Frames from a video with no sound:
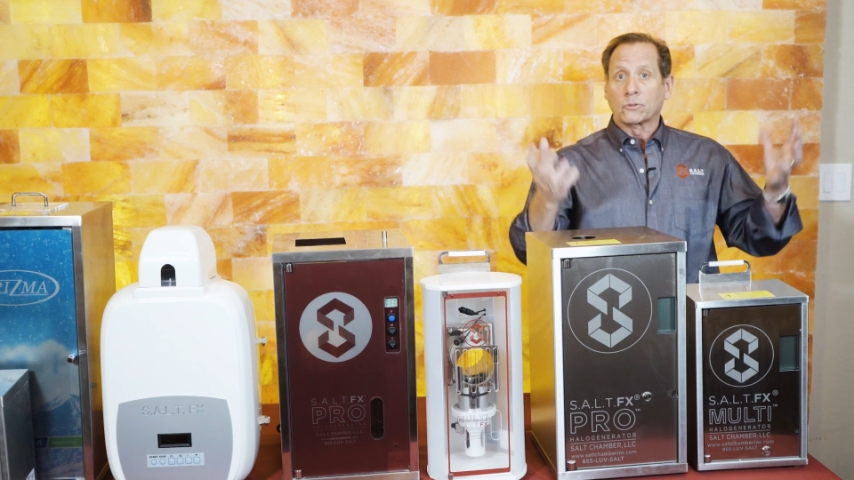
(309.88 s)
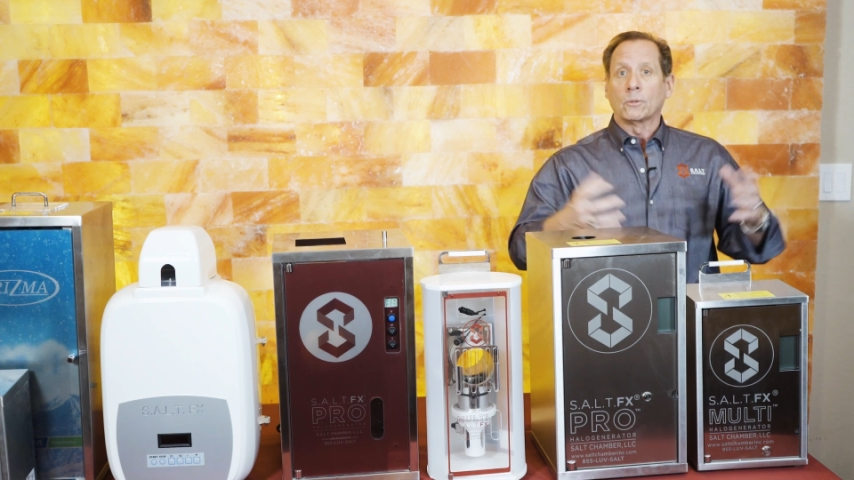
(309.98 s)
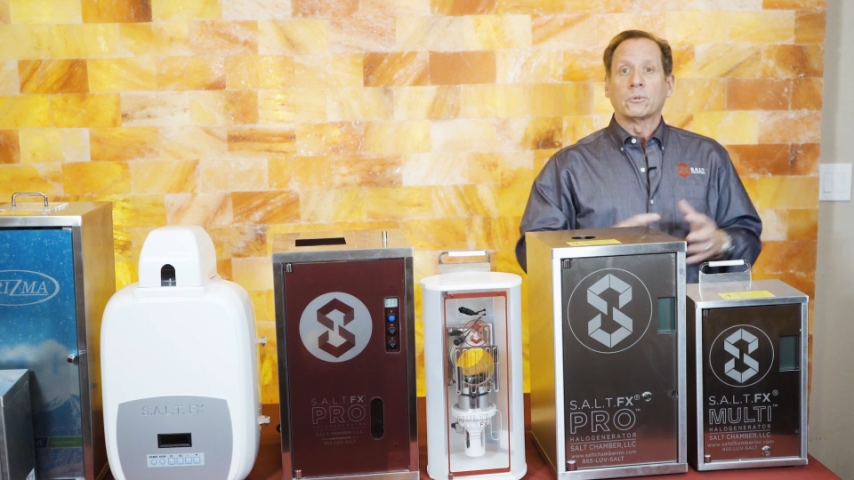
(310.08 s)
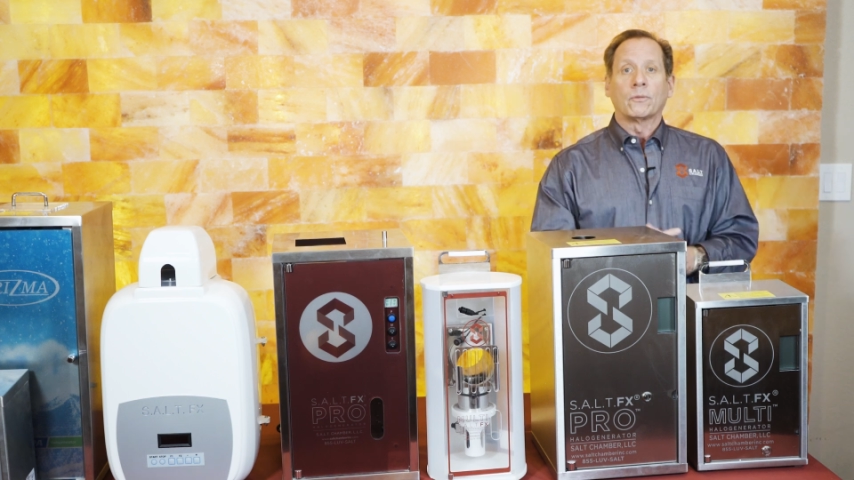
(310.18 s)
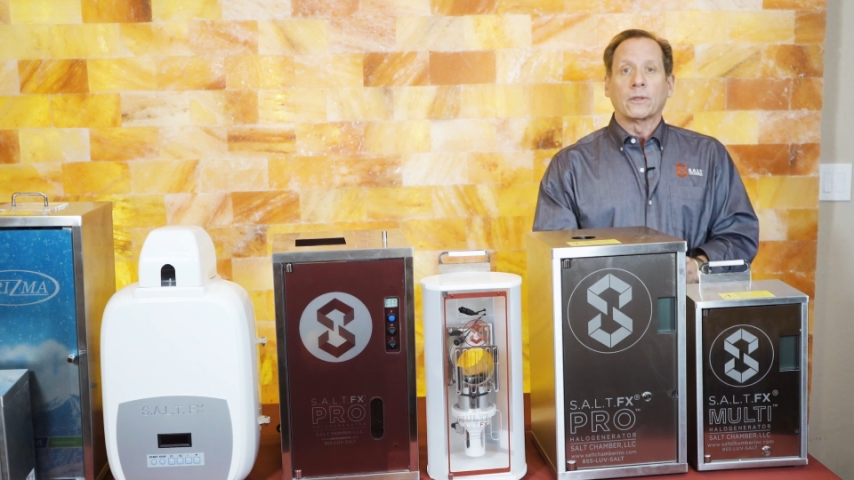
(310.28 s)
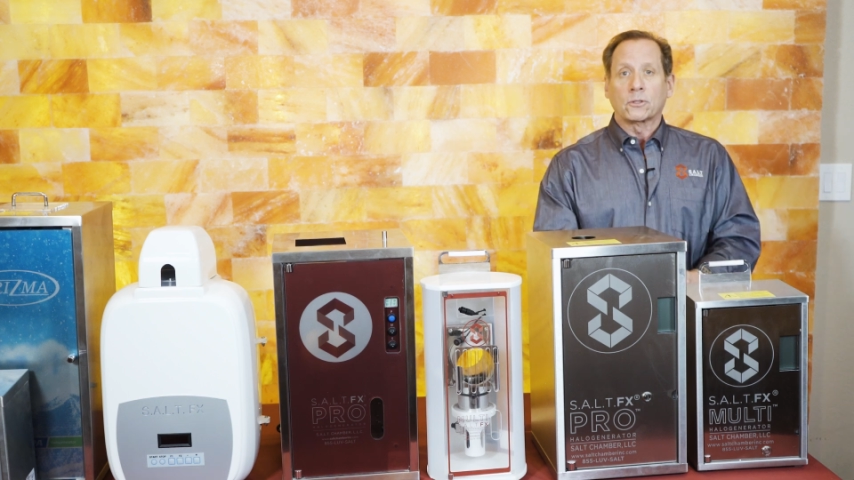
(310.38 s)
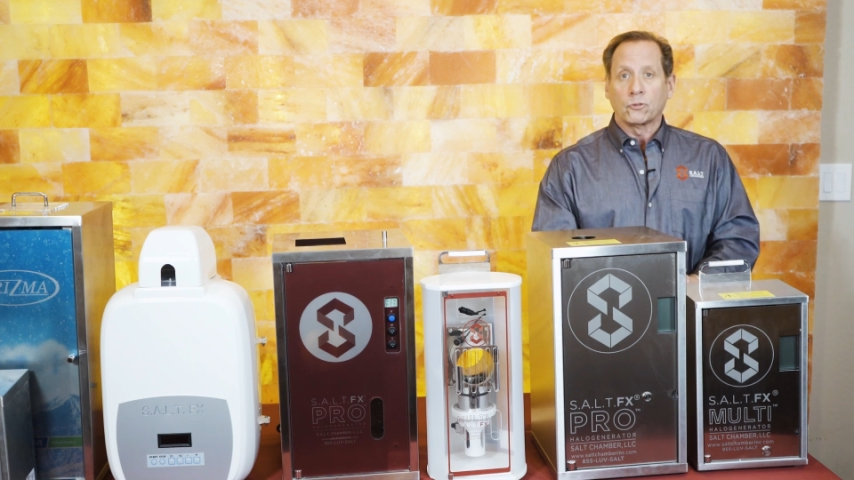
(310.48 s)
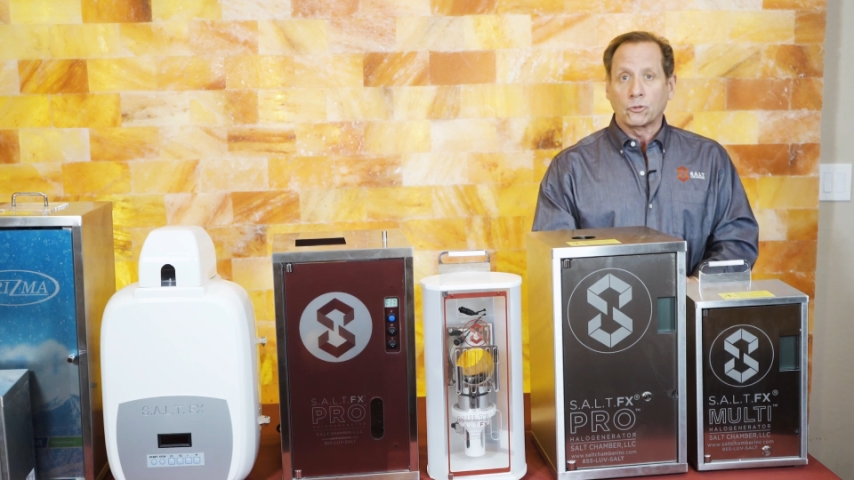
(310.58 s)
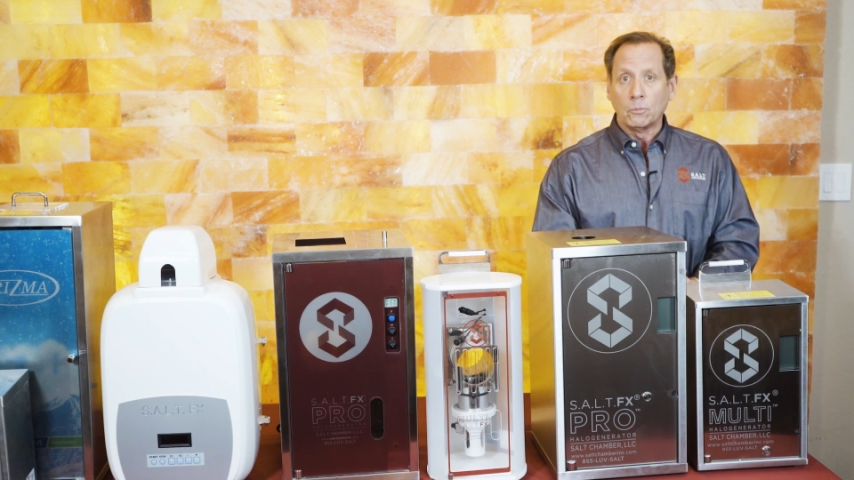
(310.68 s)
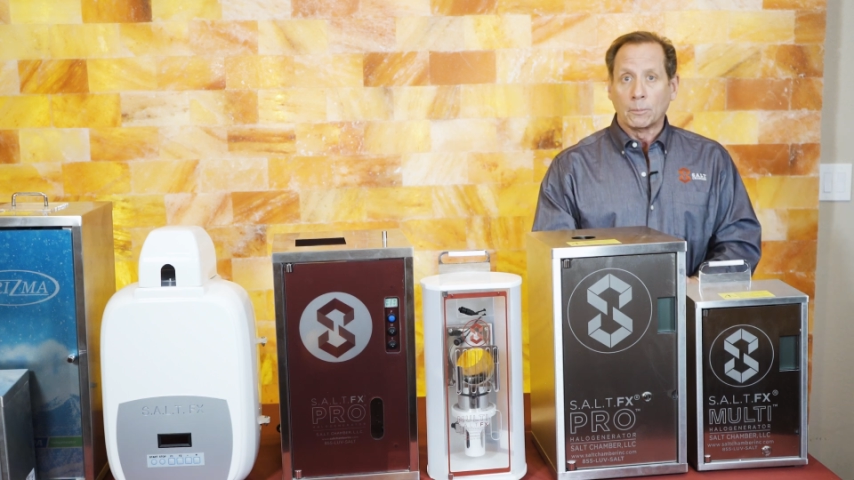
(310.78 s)
in terms of the
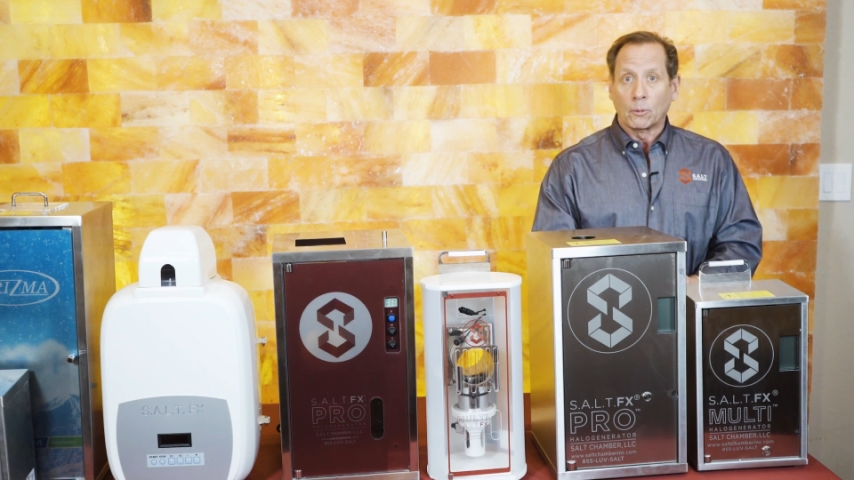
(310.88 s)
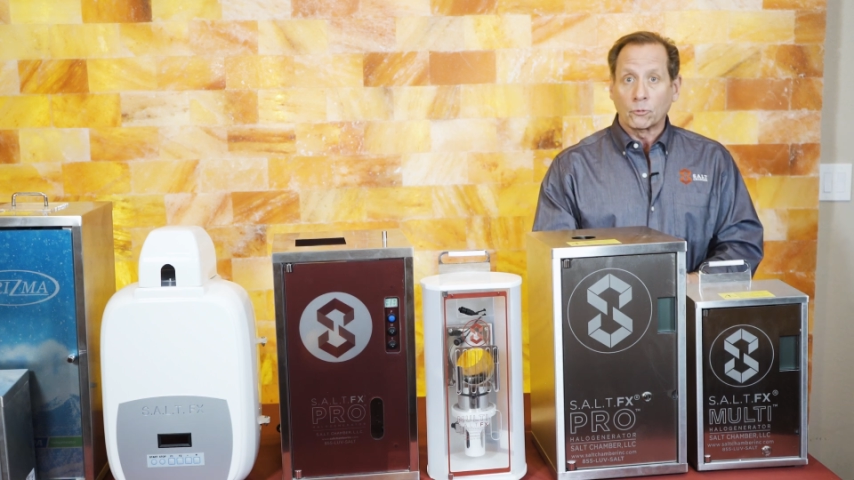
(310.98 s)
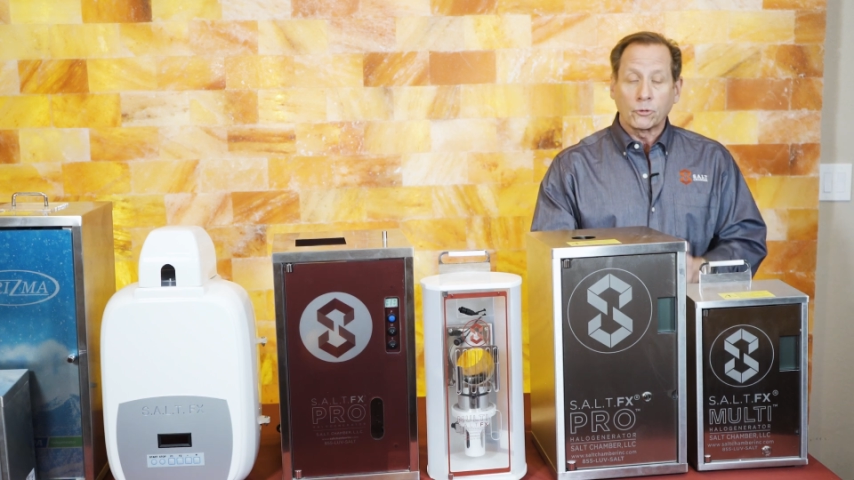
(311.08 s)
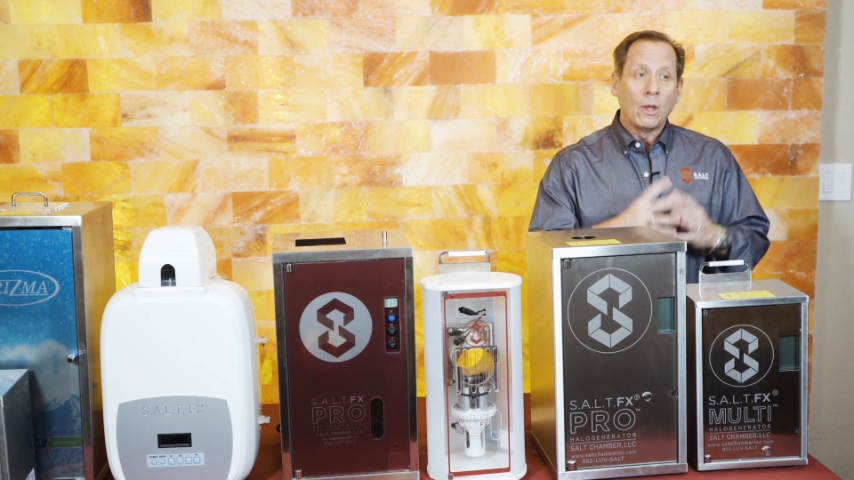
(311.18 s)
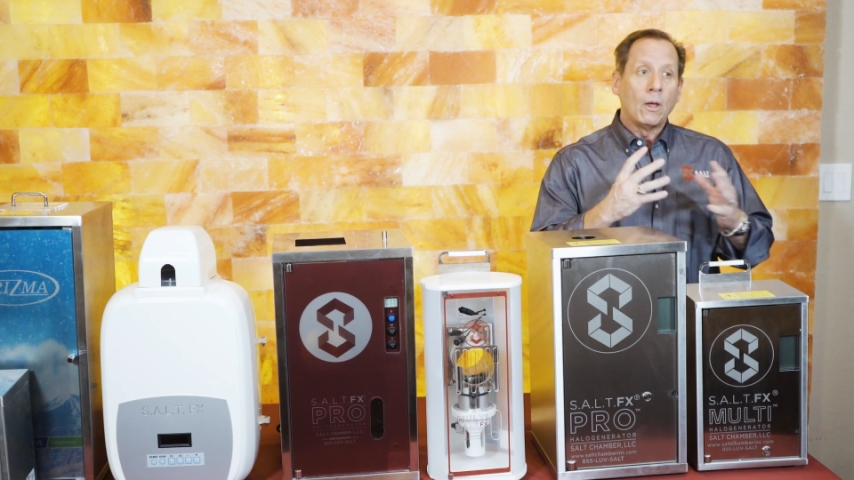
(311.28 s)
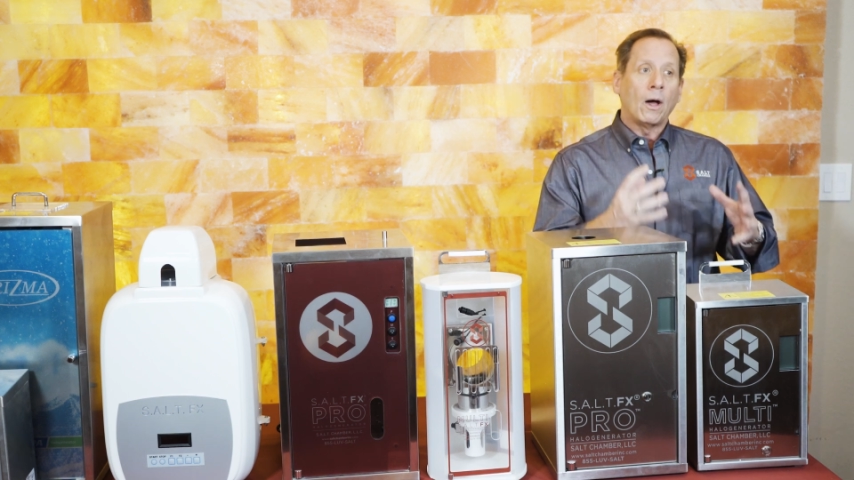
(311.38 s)
consumables